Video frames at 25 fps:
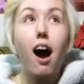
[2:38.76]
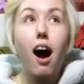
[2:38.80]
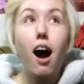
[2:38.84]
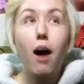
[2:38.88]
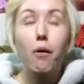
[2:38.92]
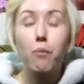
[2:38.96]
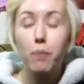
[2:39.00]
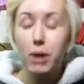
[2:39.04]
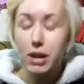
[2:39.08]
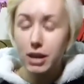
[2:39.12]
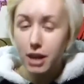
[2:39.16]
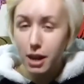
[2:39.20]

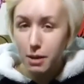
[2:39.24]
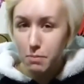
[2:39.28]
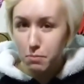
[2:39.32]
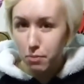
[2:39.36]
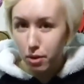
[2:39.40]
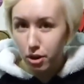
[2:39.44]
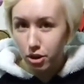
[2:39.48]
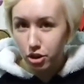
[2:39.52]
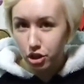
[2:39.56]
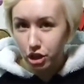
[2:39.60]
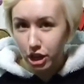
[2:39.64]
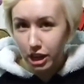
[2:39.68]
When I'm
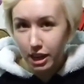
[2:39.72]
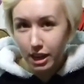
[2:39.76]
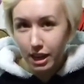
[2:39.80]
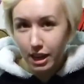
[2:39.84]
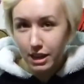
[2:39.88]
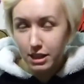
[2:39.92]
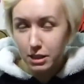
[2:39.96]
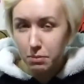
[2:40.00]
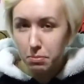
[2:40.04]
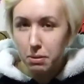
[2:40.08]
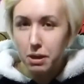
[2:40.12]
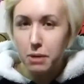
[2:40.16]
watching
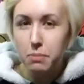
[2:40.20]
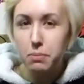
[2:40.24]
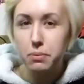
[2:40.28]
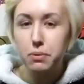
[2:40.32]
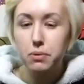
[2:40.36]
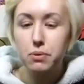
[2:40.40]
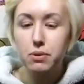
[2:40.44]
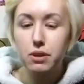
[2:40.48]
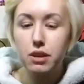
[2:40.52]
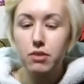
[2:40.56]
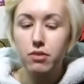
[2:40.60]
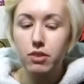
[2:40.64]
other
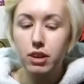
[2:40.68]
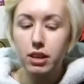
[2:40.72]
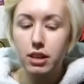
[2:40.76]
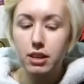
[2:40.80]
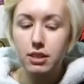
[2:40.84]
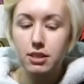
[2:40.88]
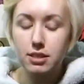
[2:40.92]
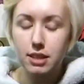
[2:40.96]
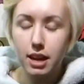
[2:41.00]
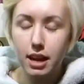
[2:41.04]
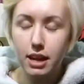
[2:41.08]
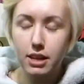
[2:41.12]
people giving
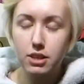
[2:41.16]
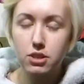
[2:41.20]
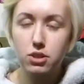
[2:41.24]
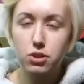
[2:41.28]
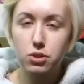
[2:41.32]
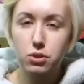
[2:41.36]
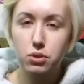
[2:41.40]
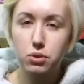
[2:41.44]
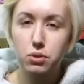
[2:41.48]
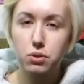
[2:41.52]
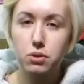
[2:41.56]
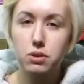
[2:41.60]
science
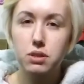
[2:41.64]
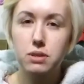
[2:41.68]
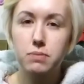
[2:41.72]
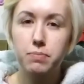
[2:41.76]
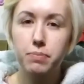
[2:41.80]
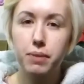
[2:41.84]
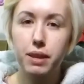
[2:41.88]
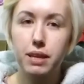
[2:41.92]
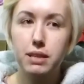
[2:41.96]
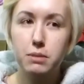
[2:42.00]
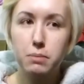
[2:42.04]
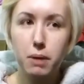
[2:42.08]
talks,
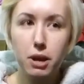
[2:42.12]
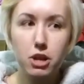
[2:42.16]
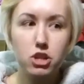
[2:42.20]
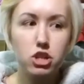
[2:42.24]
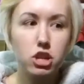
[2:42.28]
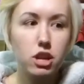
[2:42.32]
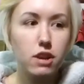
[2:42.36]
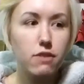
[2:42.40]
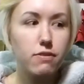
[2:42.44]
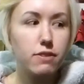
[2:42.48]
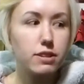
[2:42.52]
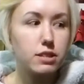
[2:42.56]

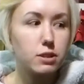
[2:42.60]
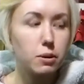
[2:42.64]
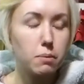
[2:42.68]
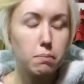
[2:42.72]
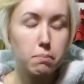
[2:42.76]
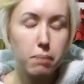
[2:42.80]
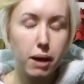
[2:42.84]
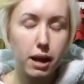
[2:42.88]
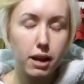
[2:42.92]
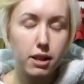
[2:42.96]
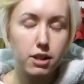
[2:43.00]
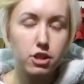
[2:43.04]
especially if it's on
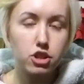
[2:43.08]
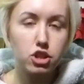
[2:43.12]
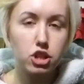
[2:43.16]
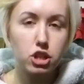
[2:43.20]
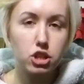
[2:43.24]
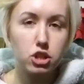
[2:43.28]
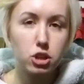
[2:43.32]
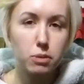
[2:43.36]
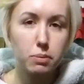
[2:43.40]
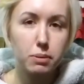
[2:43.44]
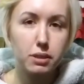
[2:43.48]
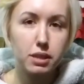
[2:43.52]
biology, a
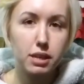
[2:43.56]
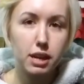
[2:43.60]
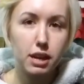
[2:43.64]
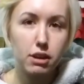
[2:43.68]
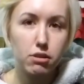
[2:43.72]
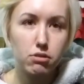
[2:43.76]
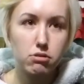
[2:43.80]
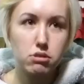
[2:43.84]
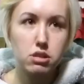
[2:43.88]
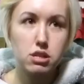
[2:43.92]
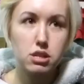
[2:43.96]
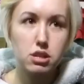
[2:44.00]
topic that I
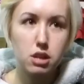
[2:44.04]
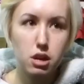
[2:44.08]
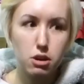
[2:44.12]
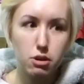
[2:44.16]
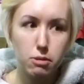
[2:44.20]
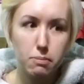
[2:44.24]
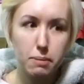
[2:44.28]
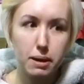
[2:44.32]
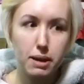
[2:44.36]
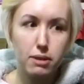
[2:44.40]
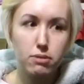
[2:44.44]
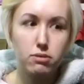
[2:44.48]
already know
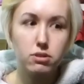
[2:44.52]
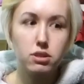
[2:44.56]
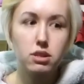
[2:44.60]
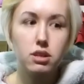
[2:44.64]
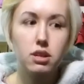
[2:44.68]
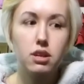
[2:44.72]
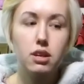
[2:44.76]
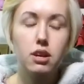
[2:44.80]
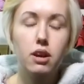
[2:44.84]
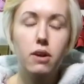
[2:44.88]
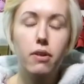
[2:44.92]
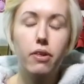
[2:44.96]
about,
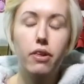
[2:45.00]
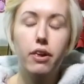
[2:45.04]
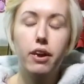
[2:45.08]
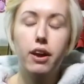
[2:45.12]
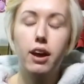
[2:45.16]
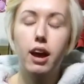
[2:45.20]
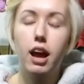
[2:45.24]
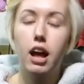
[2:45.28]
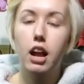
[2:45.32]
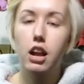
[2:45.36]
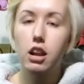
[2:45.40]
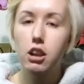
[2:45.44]

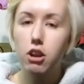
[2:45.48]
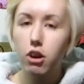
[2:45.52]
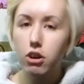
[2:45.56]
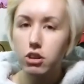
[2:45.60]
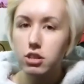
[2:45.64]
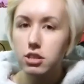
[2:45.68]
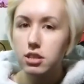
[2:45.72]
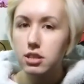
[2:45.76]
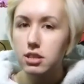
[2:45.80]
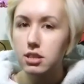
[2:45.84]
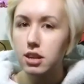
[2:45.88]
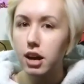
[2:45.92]
a lot
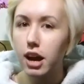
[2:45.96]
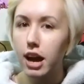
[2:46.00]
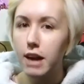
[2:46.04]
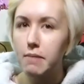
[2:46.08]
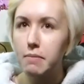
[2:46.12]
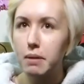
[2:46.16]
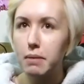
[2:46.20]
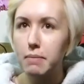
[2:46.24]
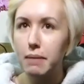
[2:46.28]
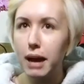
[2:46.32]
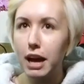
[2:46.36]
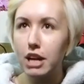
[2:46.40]
of the time
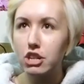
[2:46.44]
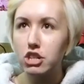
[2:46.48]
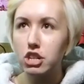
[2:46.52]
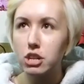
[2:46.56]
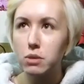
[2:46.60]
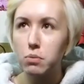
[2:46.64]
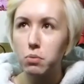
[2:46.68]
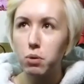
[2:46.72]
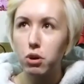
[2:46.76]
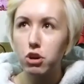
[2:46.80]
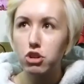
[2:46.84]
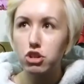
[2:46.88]
I'm actually
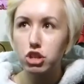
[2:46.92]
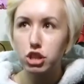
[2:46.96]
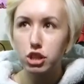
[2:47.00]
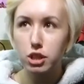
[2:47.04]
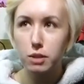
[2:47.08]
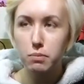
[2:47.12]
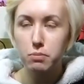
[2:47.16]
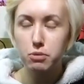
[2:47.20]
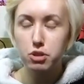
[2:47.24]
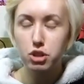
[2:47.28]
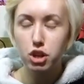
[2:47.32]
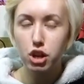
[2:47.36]
watching
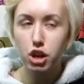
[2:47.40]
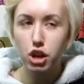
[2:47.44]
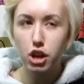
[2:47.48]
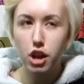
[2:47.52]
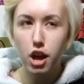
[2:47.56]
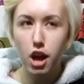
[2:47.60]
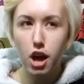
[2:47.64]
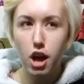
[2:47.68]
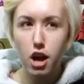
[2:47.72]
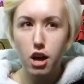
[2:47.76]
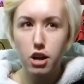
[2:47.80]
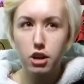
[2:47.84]
them to
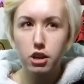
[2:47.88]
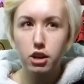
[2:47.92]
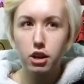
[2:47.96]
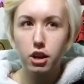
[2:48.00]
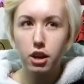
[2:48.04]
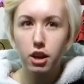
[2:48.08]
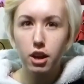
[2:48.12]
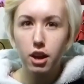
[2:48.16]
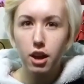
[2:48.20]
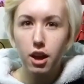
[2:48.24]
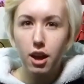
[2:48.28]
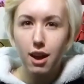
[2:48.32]
learn
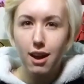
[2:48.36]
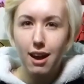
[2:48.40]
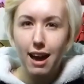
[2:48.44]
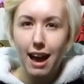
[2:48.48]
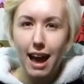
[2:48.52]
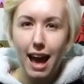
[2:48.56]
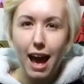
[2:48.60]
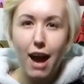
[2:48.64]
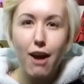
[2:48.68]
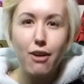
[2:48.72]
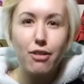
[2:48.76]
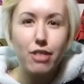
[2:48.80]

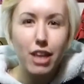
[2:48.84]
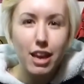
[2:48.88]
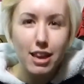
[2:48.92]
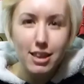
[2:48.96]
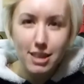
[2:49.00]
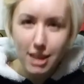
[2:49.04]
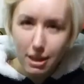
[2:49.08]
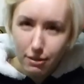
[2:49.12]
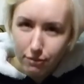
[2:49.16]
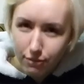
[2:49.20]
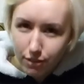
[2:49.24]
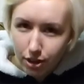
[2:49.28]
how they
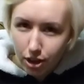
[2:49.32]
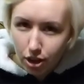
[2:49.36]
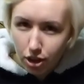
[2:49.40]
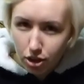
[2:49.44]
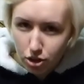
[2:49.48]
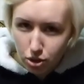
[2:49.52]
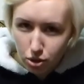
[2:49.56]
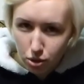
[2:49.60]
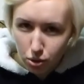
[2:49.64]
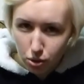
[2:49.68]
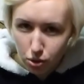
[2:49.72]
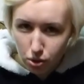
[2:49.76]
give a
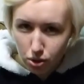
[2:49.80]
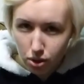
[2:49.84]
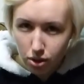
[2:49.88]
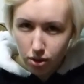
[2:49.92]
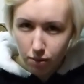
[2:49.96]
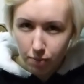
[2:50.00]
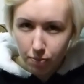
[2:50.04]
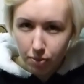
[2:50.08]
talk,